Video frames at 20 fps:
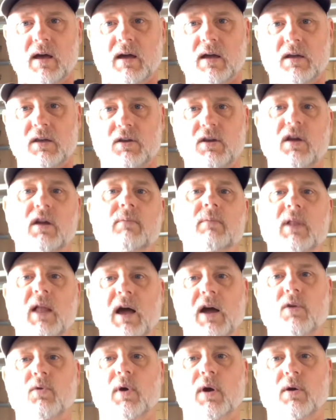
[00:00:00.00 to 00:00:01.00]
you get them a
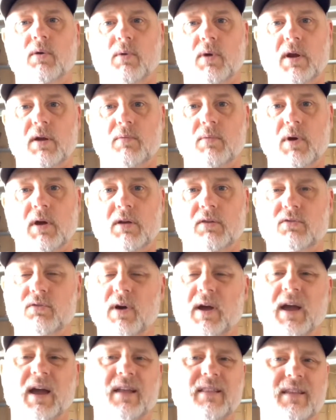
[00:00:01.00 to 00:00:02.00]
lot quicker anyway. So
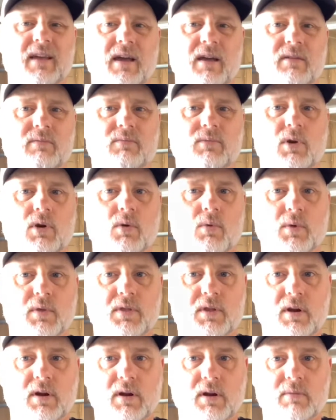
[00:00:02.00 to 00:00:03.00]
I got that, you know,
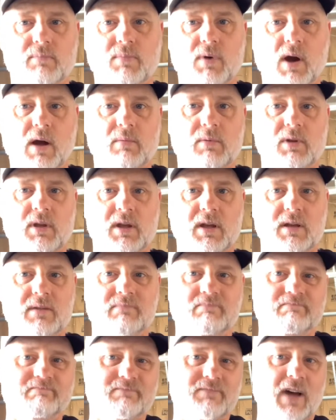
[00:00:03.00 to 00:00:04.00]
within probably
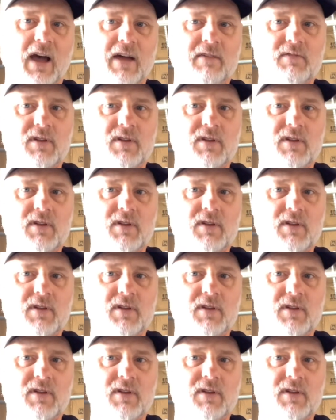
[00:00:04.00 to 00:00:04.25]
5